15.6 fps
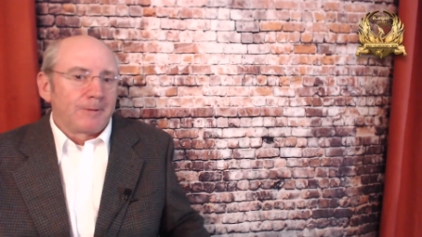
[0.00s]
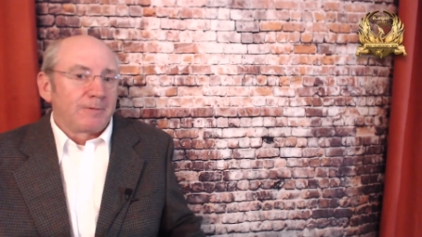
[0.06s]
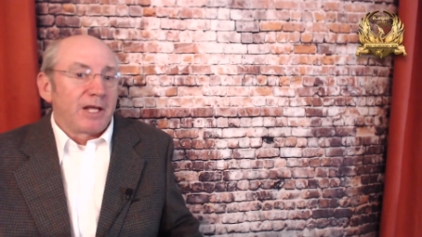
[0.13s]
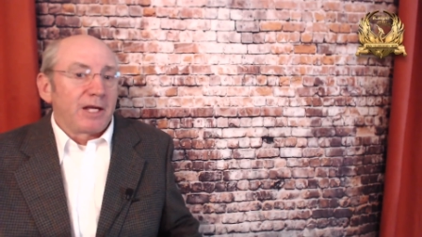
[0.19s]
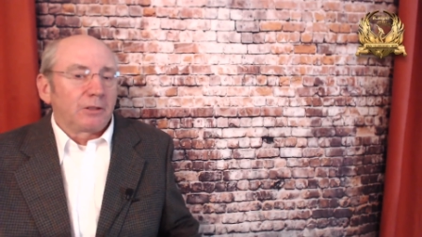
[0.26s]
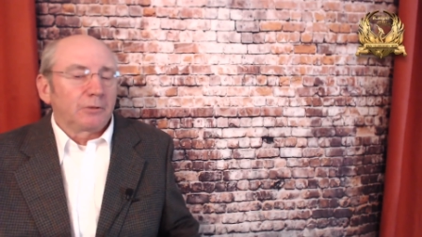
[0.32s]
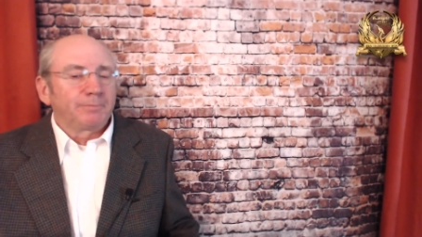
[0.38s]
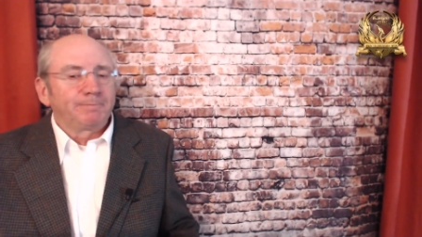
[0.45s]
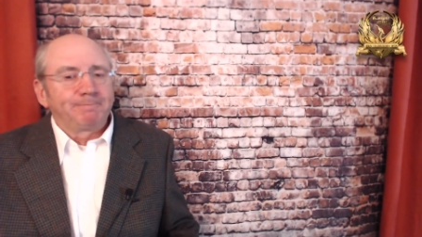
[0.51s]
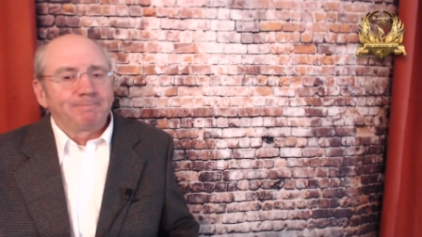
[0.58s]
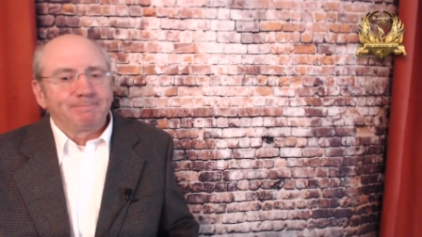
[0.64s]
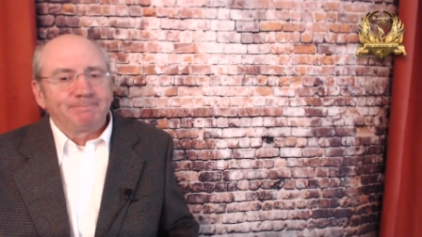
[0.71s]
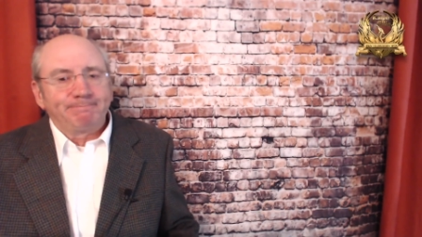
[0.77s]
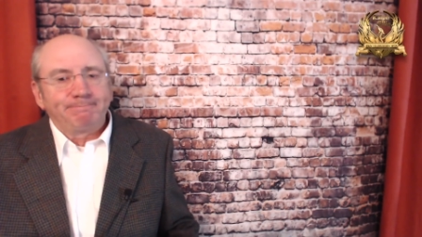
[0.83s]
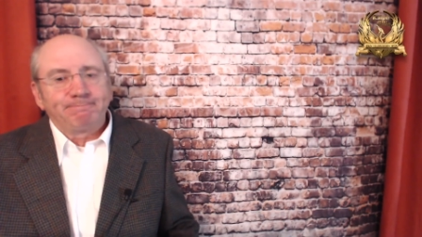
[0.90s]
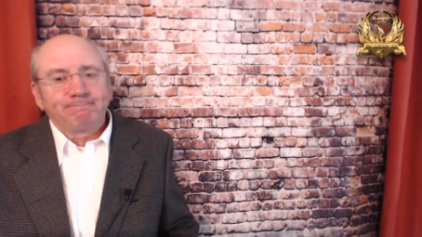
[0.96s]
Now,
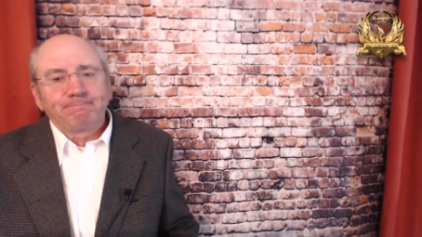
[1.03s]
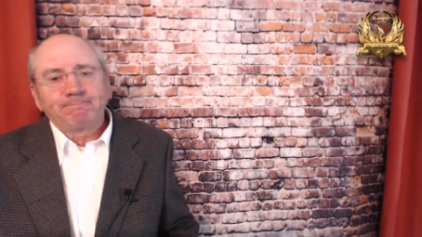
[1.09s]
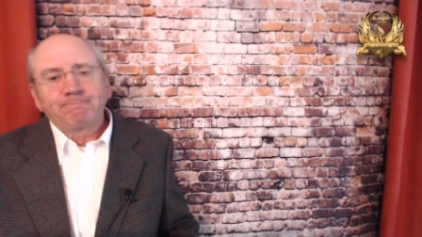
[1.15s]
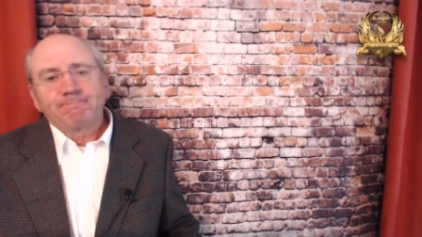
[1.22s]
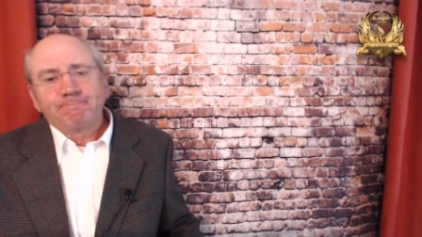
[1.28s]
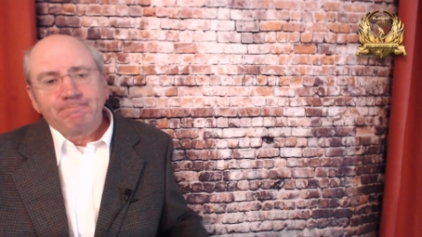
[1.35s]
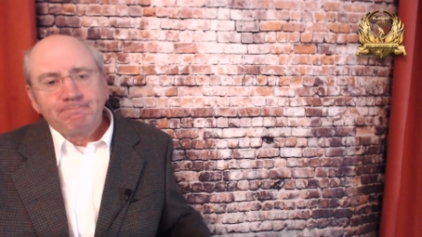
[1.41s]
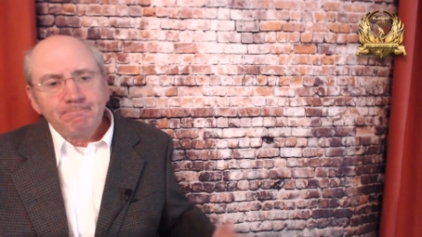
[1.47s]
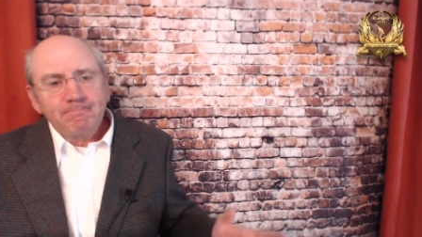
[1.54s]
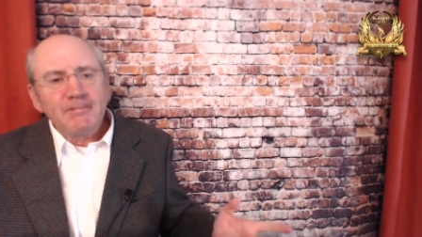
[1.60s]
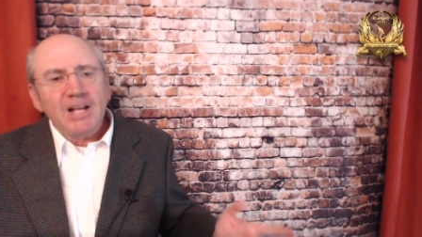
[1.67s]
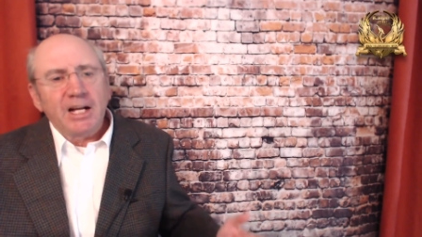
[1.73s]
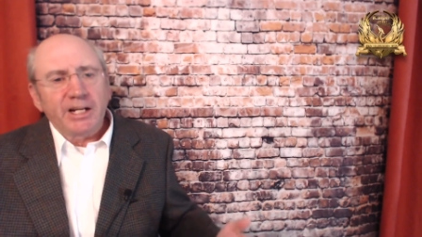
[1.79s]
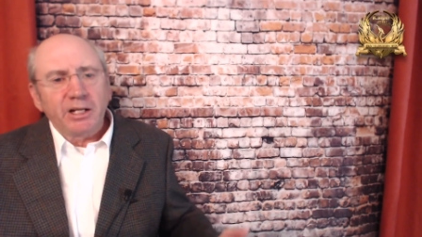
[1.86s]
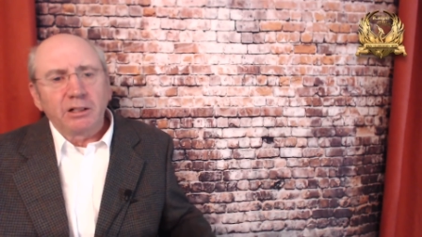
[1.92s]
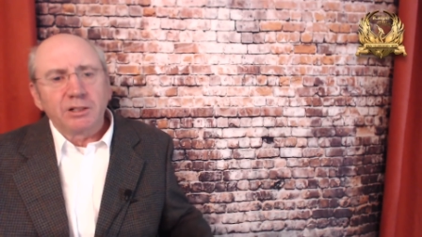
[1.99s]

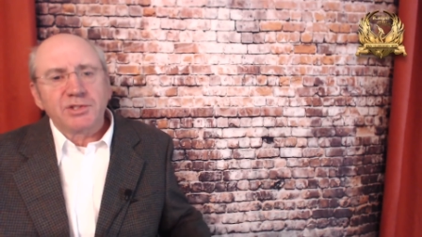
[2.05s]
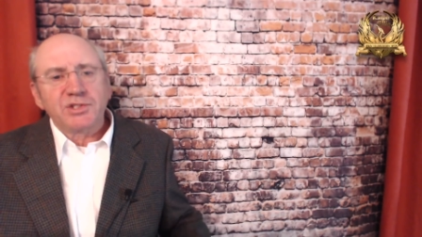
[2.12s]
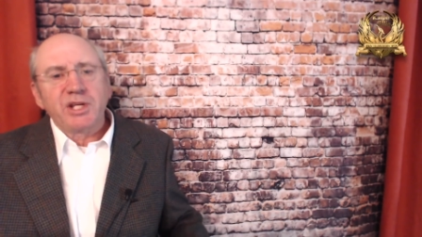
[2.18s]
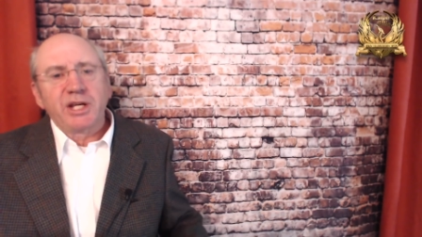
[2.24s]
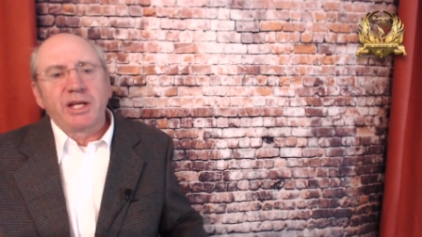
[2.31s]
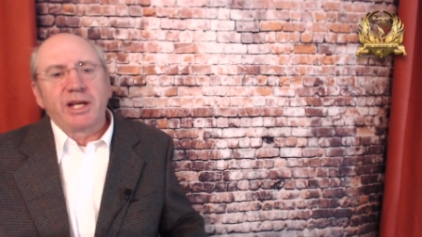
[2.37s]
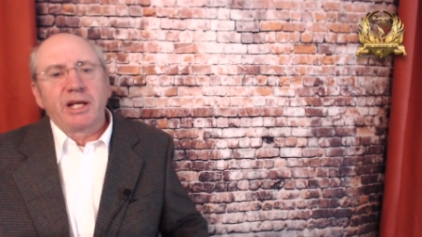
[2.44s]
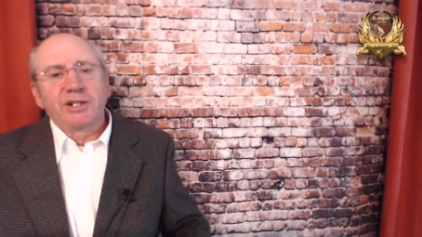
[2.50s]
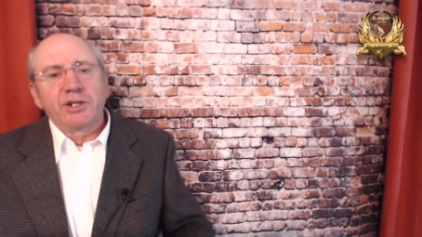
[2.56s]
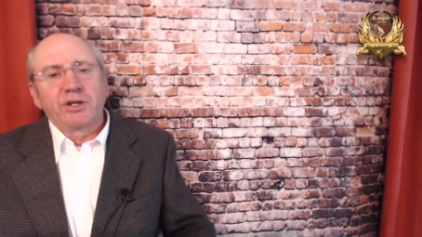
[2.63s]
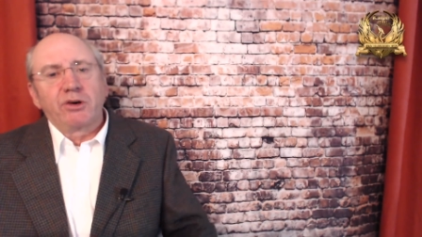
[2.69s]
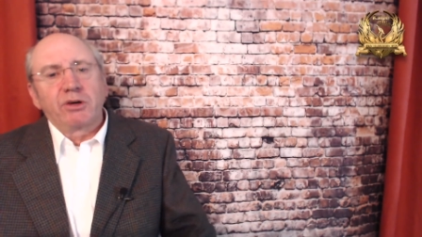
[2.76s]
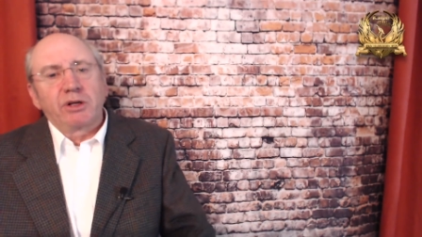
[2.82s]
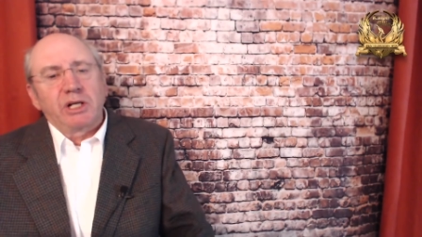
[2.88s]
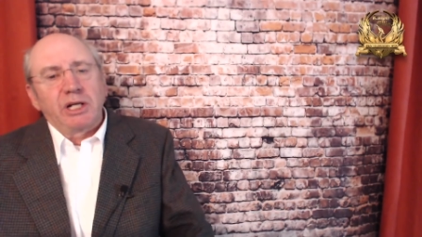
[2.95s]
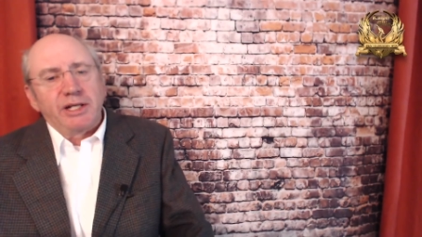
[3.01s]
I can't state
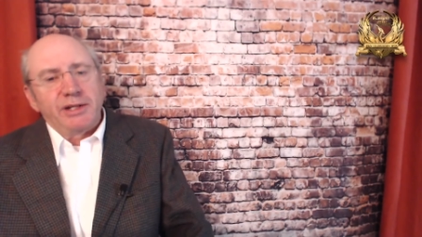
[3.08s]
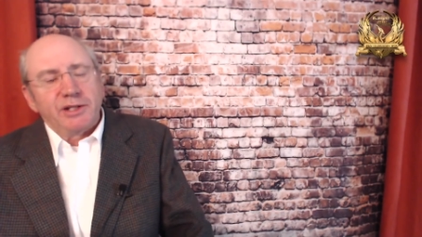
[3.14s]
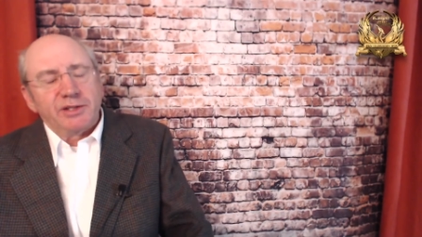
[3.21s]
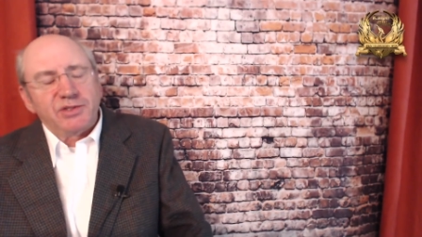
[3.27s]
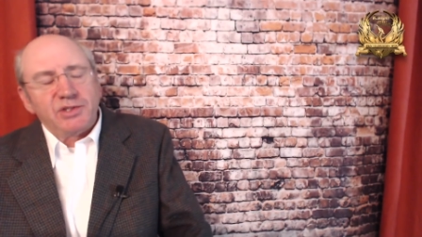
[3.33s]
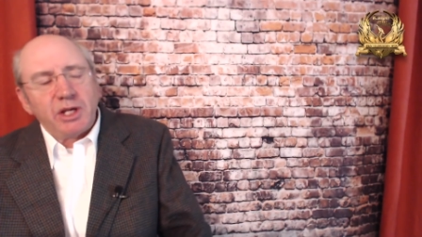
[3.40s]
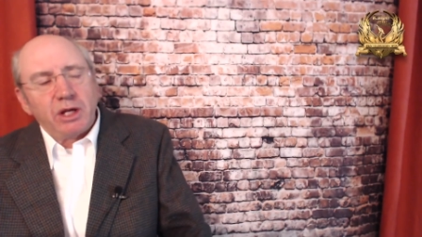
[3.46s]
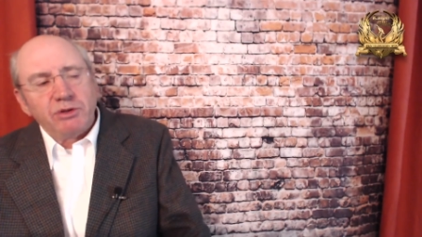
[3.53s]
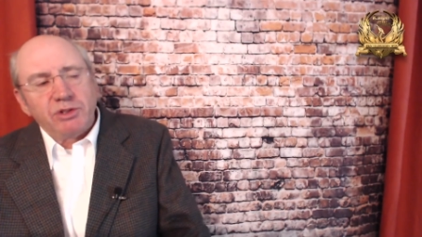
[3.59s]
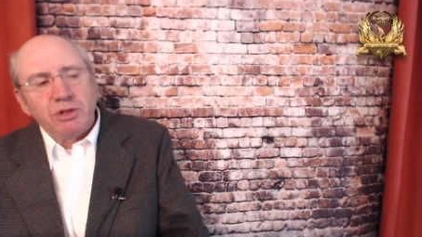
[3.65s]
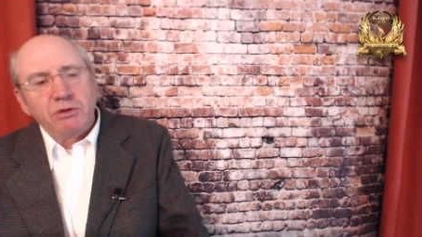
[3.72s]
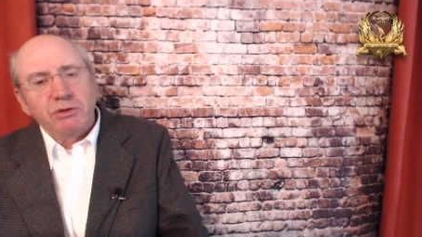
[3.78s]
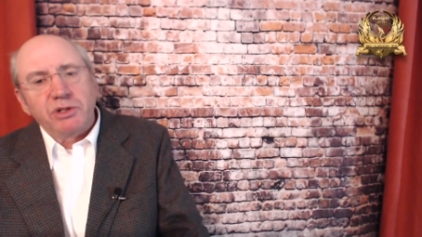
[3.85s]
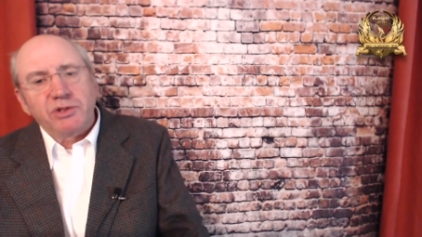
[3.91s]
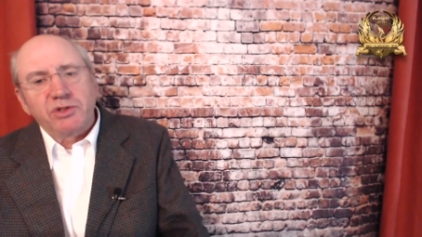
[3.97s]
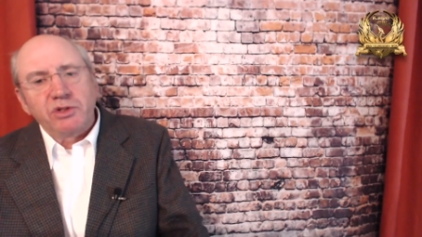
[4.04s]
categorically that
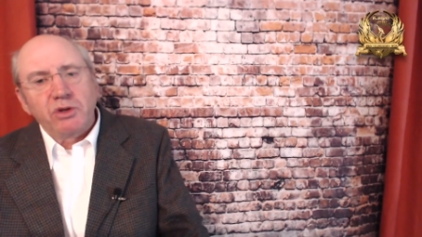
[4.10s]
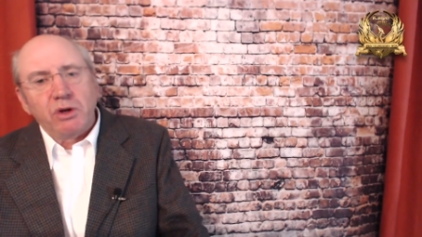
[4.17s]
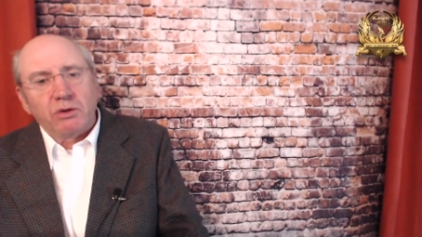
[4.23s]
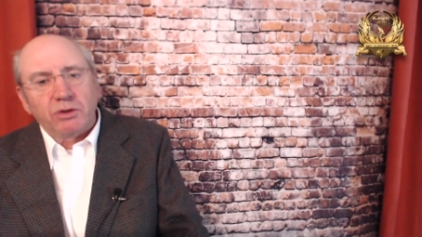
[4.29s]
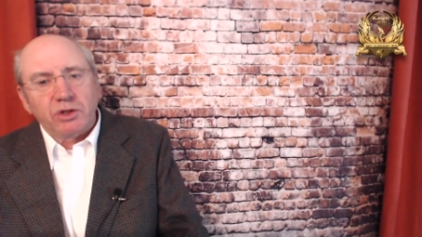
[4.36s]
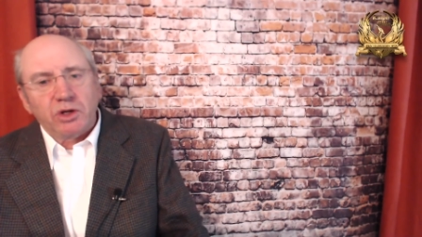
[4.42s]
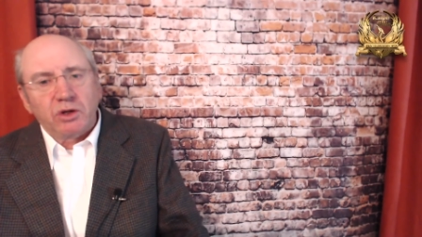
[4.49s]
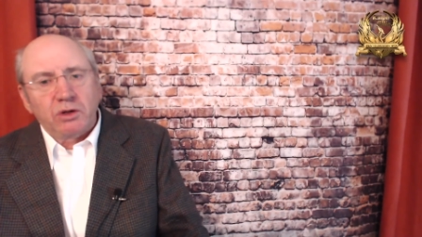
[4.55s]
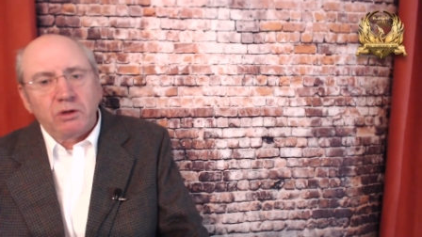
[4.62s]
CO2 does not